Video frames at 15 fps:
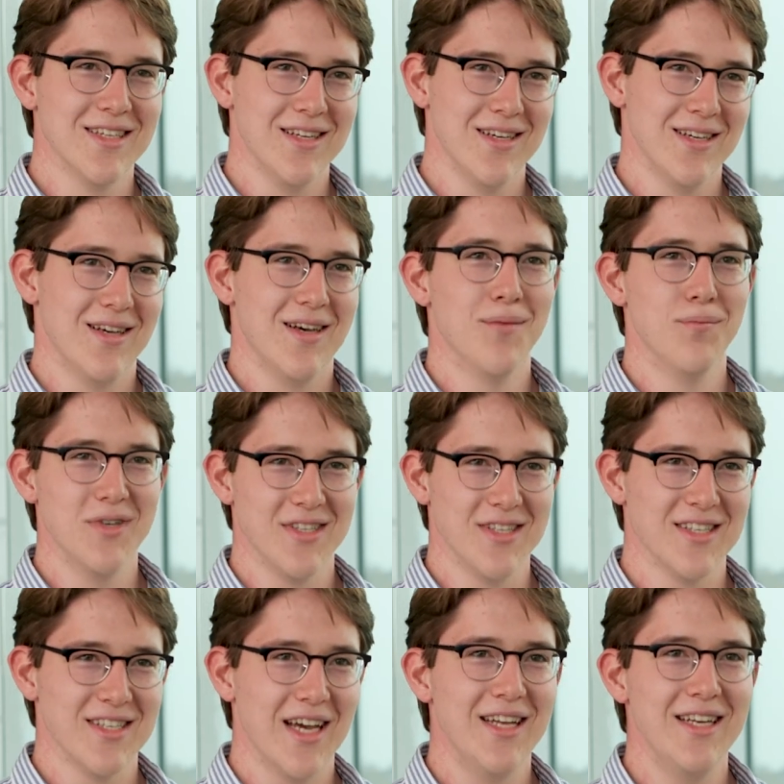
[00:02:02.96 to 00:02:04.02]
a
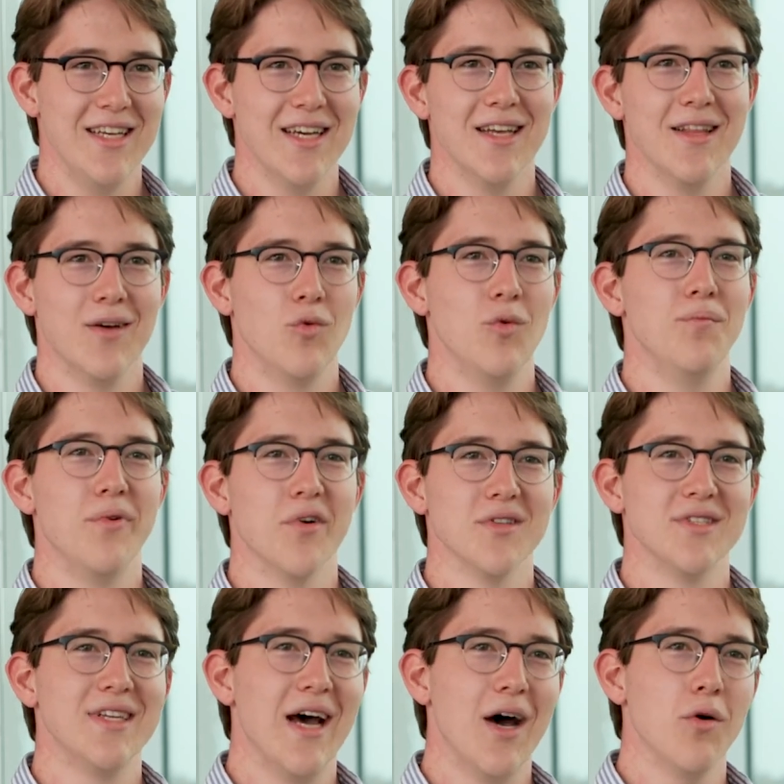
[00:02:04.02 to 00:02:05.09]
business idea, and then we
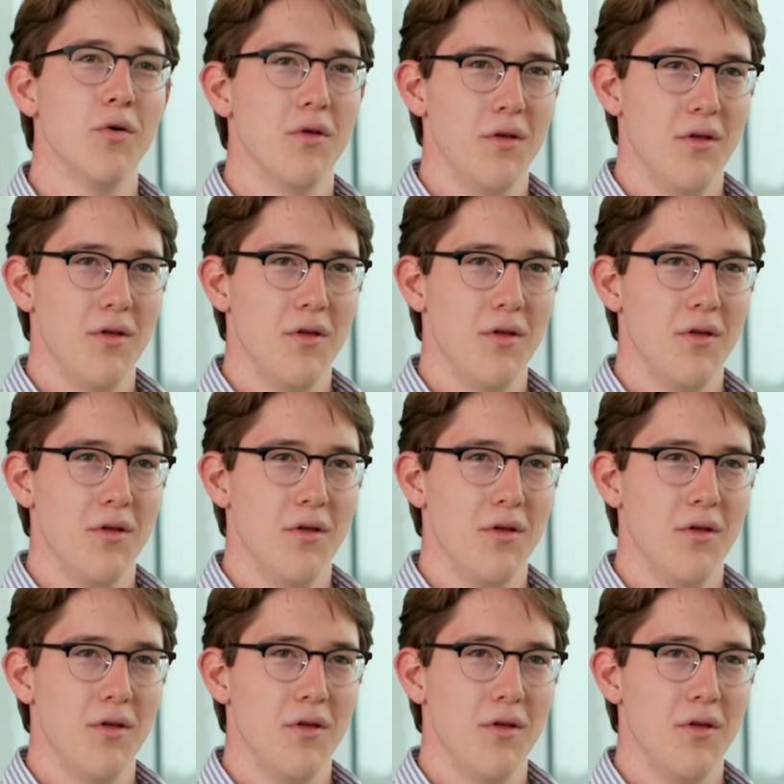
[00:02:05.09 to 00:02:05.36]
built it out.